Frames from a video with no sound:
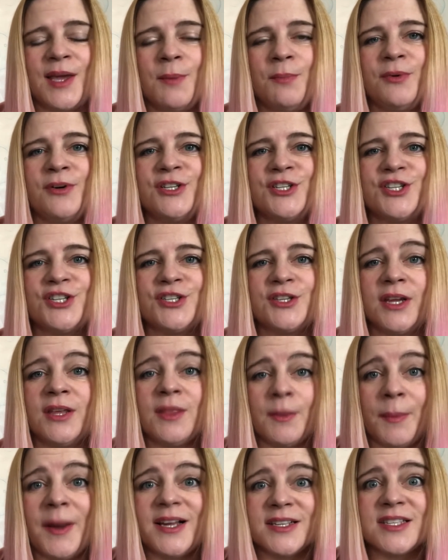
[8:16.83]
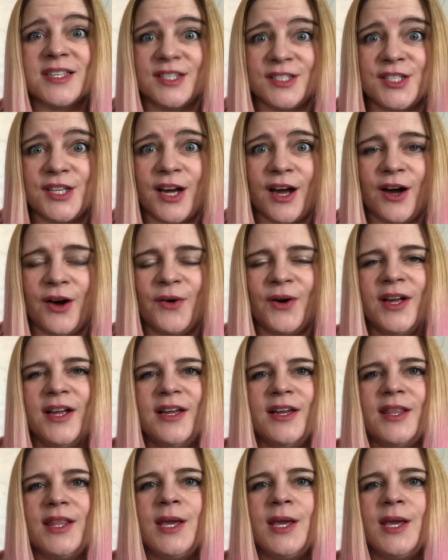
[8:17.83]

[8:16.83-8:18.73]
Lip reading: They put in the pasta dough.